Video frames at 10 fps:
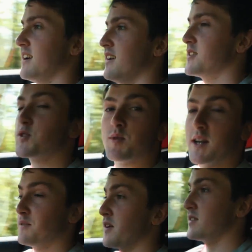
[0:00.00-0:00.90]
It's just
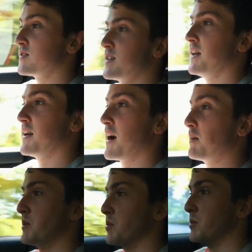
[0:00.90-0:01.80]
really fun seeing how
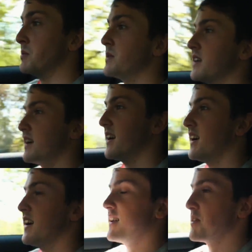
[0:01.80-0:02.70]
they're all
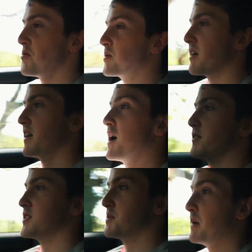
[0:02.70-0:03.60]
going
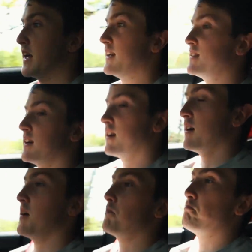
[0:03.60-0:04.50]
after speed,
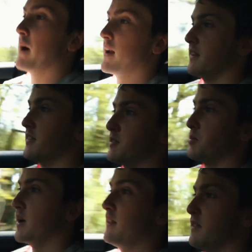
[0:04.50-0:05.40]
balanced
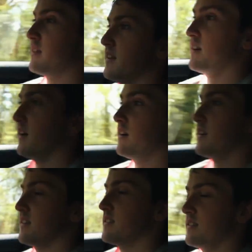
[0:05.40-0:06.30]
with
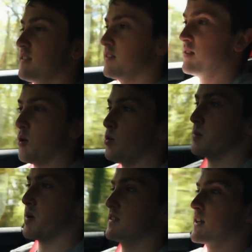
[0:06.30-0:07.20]
all the
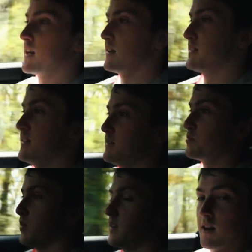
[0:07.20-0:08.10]
practicality you'd
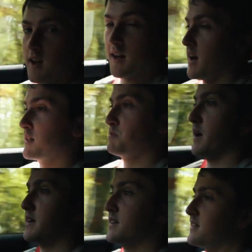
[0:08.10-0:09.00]
want in a
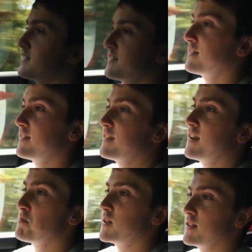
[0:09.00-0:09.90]
hatchback,
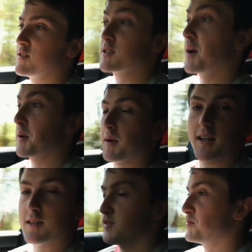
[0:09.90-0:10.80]
but they're just going about it
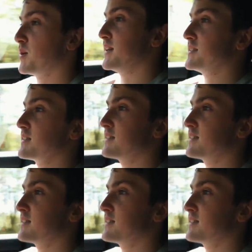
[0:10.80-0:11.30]
in different ways.